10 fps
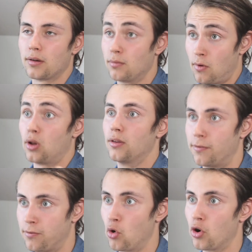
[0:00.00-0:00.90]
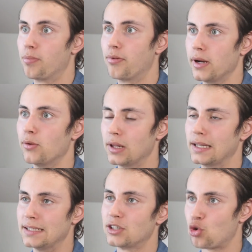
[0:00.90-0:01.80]
of all the four
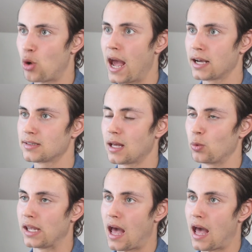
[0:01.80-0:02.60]
pre-released tracks that we